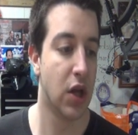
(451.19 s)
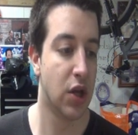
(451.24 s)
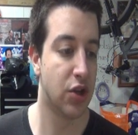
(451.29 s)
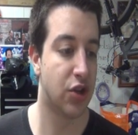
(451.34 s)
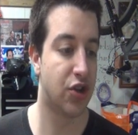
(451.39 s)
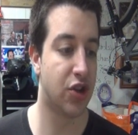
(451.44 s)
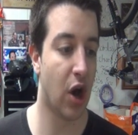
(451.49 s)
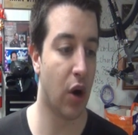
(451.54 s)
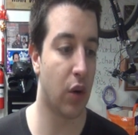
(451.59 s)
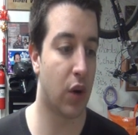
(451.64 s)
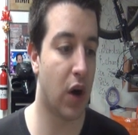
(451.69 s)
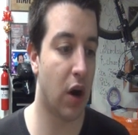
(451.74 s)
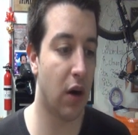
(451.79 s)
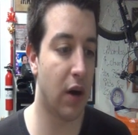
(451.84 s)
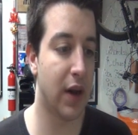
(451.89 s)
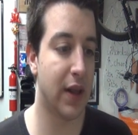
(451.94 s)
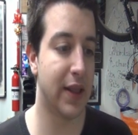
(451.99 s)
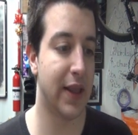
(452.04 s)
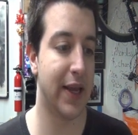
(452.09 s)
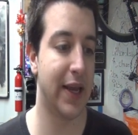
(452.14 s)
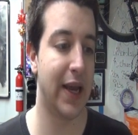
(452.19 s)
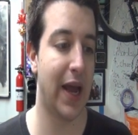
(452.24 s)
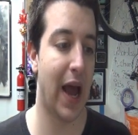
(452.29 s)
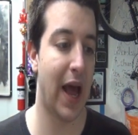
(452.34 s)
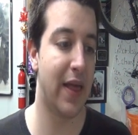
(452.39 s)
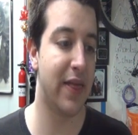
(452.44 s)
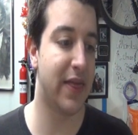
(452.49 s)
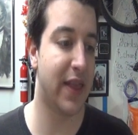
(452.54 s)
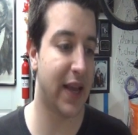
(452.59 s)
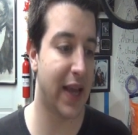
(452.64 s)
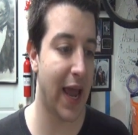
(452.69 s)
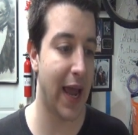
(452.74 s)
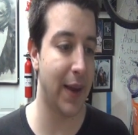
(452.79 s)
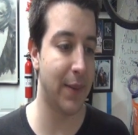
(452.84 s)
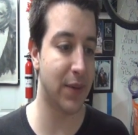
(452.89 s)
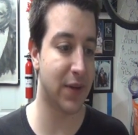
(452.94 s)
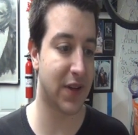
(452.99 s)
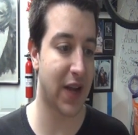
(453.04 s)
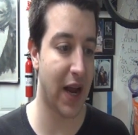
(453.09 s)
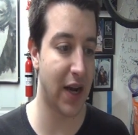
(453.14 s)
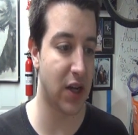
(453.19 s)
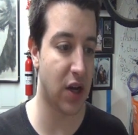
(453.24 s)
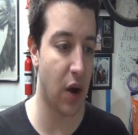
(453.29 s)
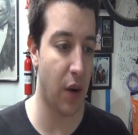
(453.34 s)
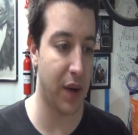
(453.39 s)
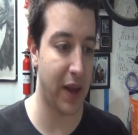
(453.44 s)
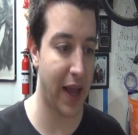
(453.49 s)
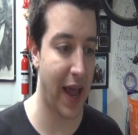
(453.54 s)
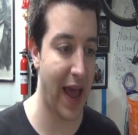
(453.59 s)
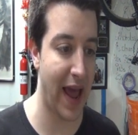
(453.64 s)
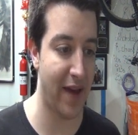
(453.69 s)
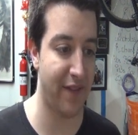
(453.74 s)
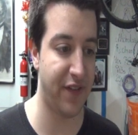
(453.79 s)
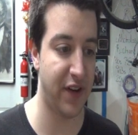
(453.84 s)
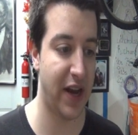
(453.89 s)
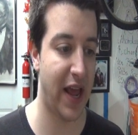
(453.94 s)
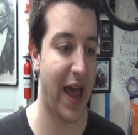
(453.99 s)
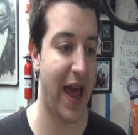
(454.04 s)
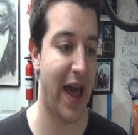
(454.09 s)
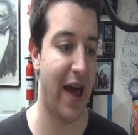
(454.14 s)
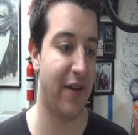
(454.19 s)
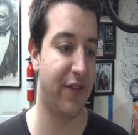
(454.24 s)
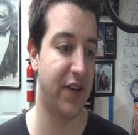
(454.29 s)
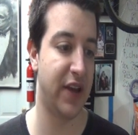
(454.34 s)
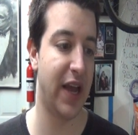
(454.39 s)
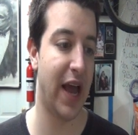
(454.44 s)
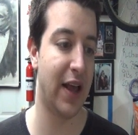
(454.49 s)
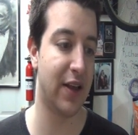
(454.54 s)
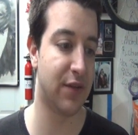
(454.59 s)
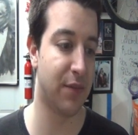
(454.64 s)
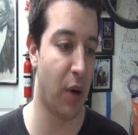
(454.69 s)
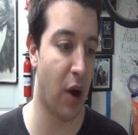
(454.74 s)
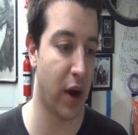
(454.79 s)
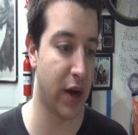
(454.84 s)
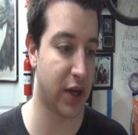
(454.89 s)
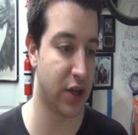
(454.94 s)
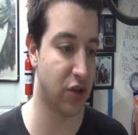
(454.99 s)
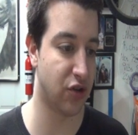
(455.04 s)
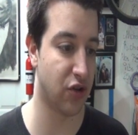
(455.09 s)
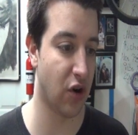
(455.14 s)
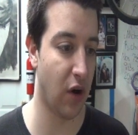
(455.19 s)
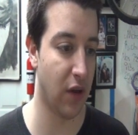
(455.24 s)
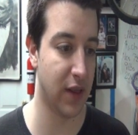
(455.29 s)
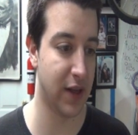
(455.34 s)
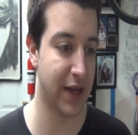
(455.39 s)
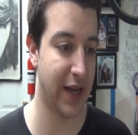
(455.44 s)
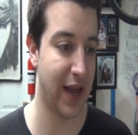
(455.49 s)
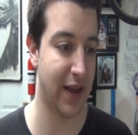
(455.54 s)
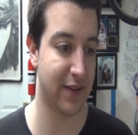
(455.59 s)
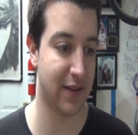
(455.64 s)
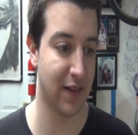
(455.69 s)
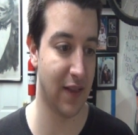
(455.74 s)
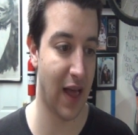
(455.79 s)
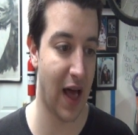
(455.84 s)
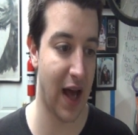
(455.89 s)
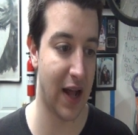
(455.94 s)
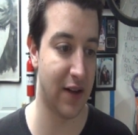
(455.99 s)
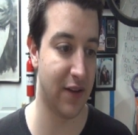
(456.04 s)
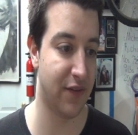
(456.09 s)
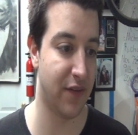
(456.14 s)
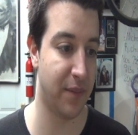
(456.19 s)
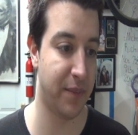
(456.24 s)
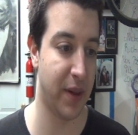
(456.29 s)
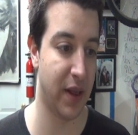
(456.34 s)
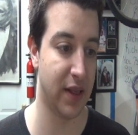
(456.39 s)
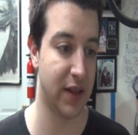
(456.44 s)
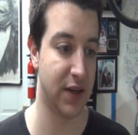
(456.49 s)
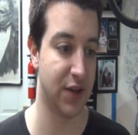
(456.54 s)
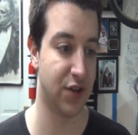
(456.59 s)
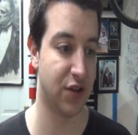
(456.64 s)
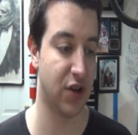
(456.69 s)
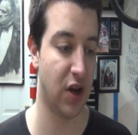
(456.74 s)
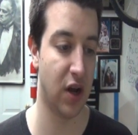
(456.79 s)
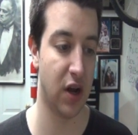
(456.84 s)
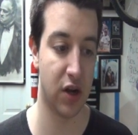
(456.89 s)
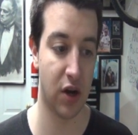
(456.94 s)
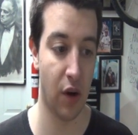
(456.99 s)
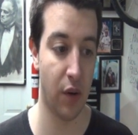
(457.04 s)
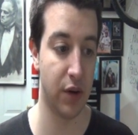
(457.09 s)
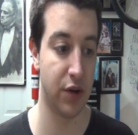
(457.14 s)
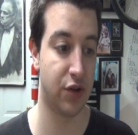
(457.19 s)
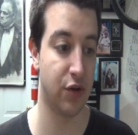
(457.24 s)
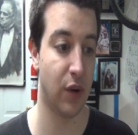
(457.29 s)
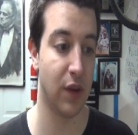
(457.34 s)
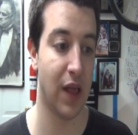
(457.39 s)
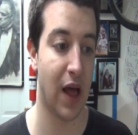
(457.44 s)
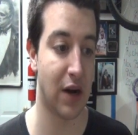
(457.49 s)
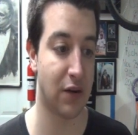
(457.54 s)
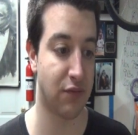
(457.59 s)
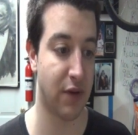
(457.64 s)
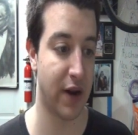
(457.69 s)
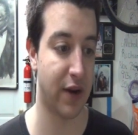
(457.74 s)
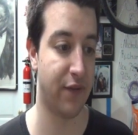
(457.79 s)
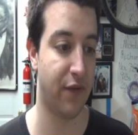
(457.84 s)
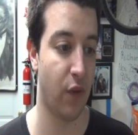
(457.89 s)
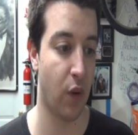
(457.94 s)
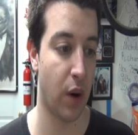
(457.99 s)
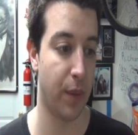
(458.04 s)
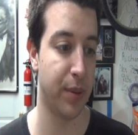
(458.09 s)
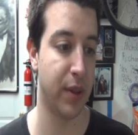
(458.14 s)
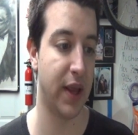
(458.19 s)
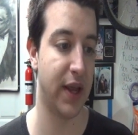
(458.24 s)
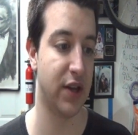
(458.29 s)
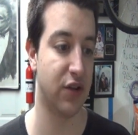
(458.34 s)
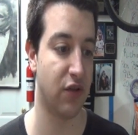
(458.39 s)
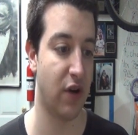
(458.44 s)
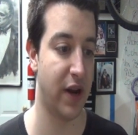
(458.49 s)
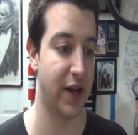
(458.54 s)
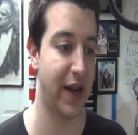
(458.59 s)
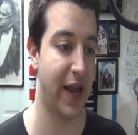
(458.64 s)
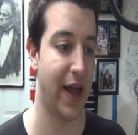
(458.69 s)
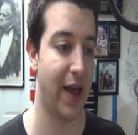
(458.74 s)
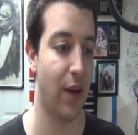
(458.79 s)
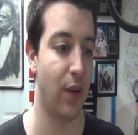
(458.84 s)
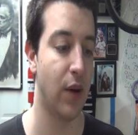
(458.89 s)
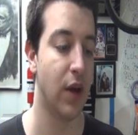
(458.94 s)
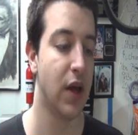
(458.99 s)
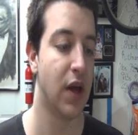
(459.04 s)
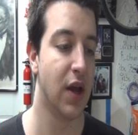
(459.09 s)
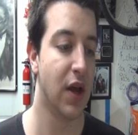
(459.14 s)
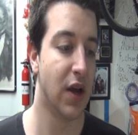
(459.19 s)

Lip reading: So currently, the game is kind of going half and half. He has mind control and he has a lot of abilities to go into a lot of rank 4 plays right now.